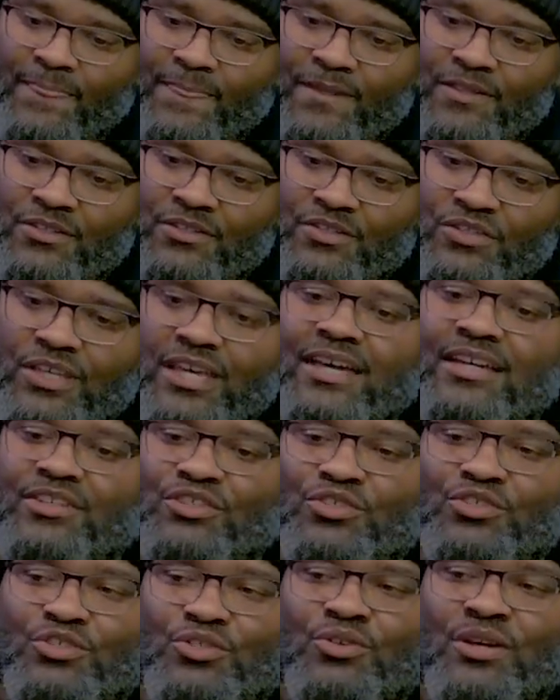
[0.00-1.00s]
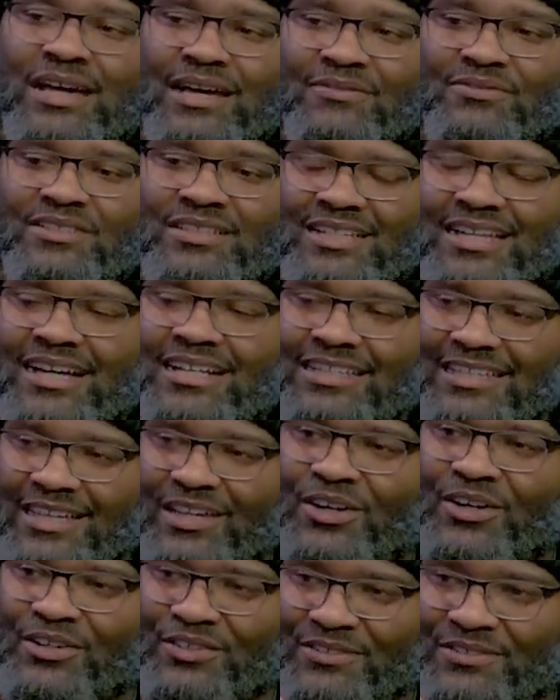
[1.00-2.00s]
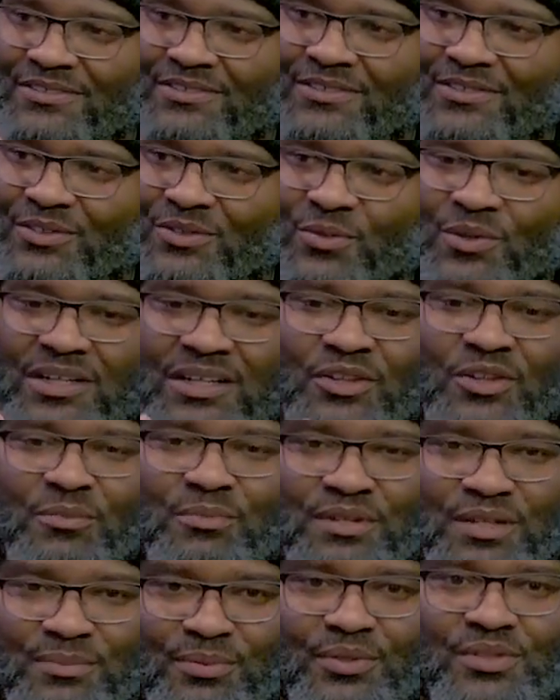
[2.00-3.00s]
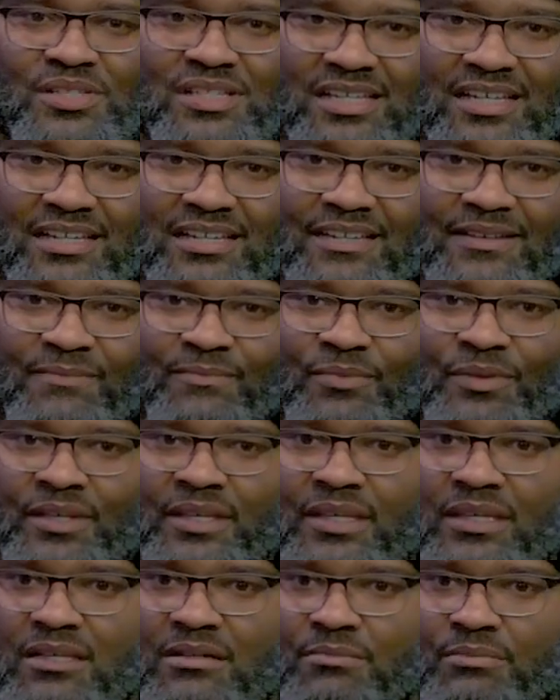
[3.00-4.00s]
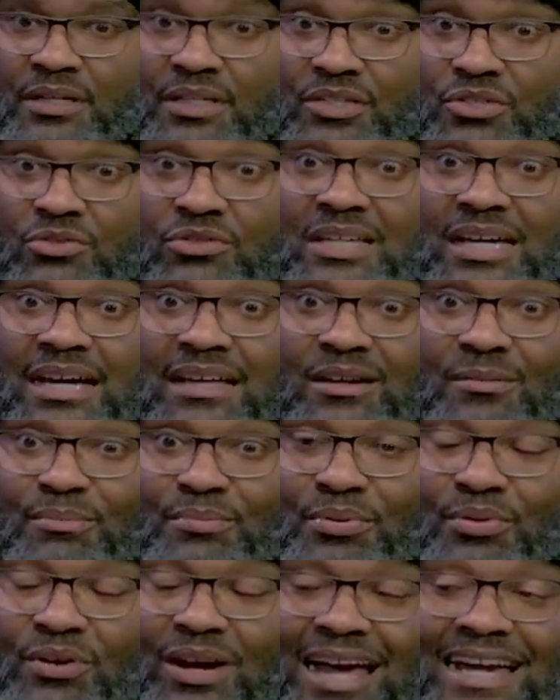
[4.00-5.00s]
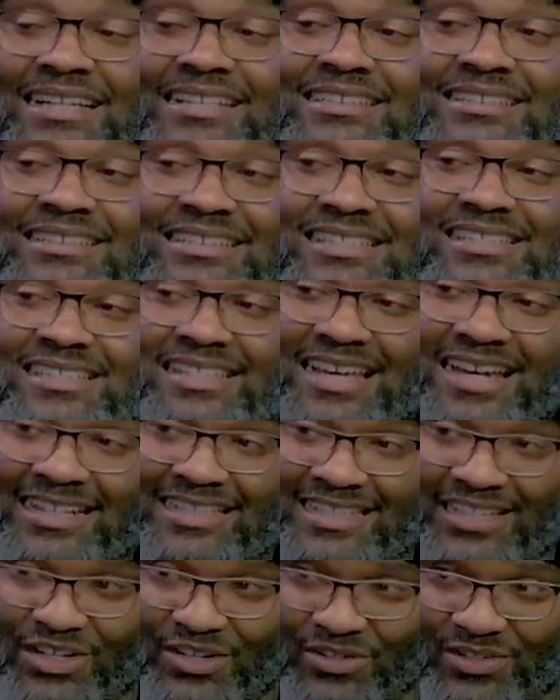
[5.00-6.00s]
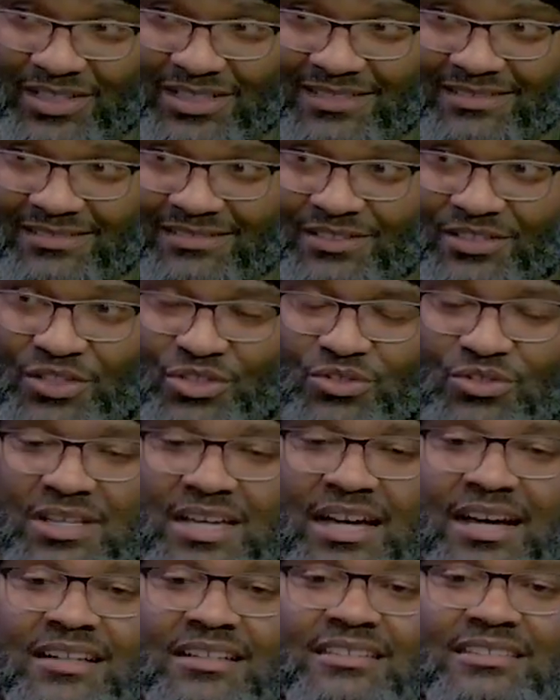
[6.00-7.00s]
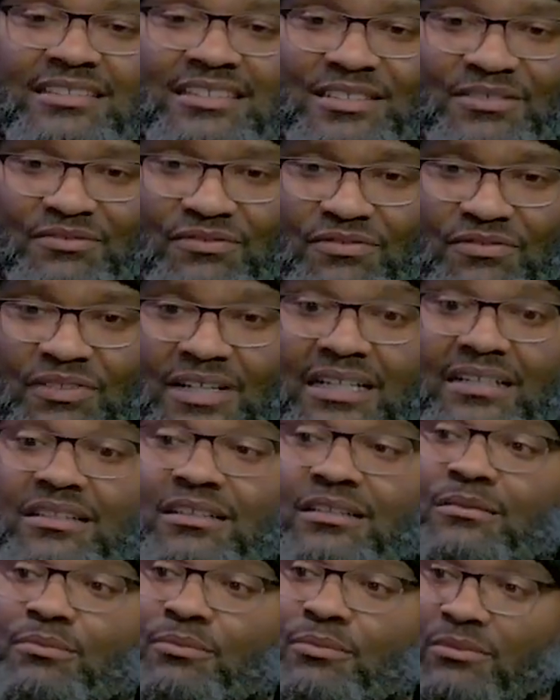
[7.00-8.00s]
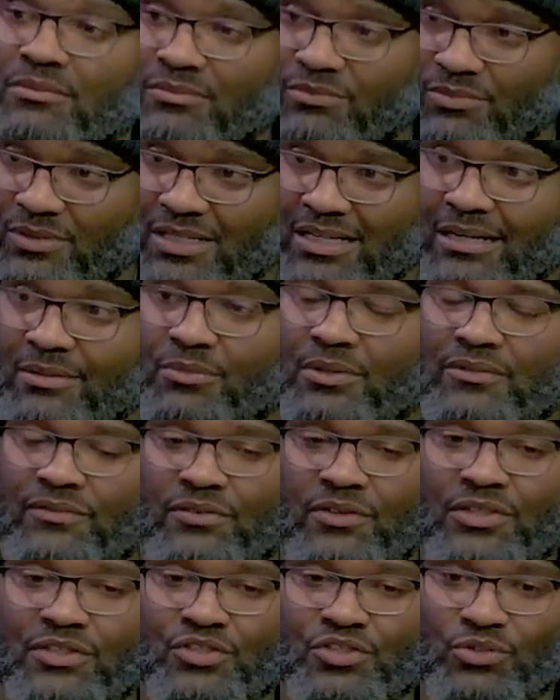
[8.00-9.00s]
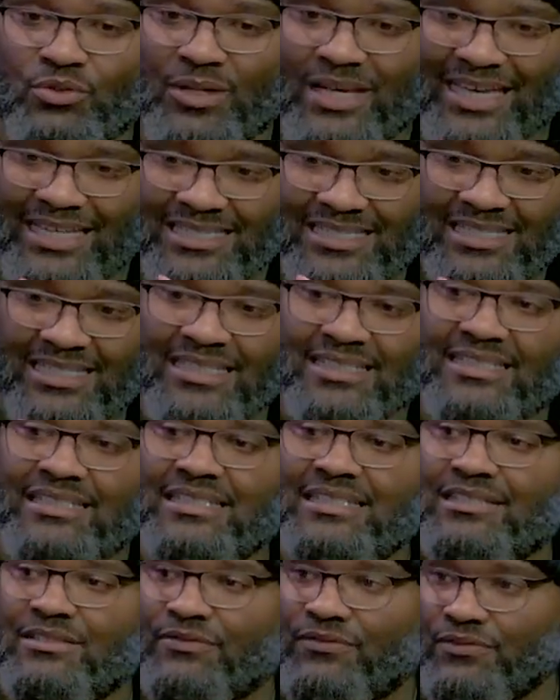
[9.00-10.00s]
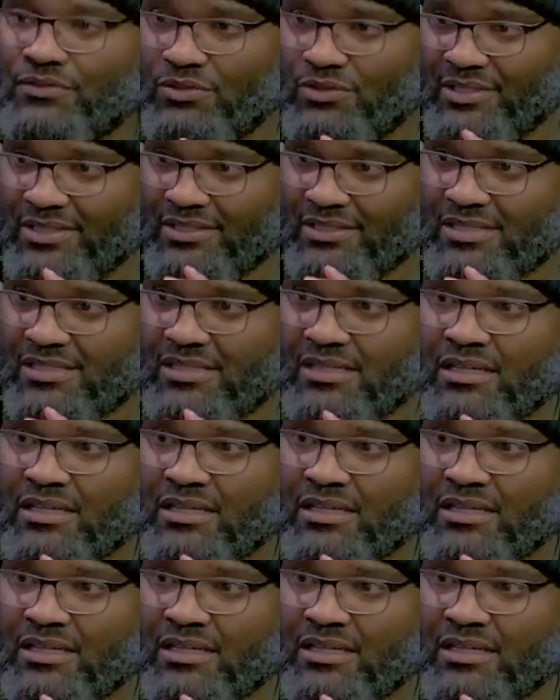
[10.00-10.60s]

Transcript: yeah, you do have to not care mm-hmm. what other people say. Mm-hmm. But you gotta practice not caring. Mm-hmm. You gotta develop what I'm referring to as indifference